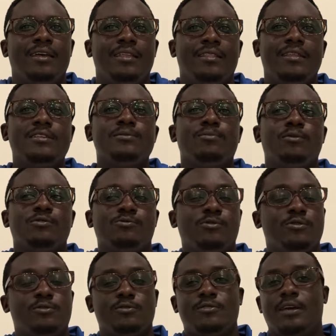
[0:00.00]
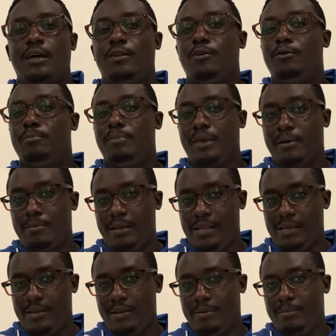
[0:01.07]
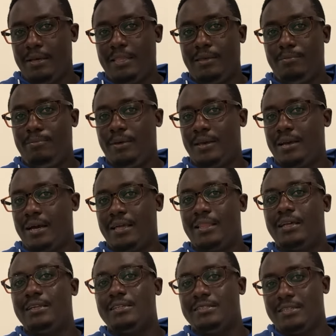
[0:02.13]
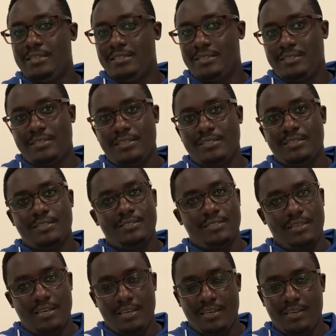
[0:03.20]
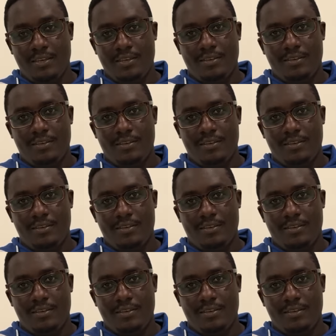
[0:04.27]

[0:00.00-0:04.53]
These mosquitoes cannot pick malaria, but they pick other diseases such as dengue.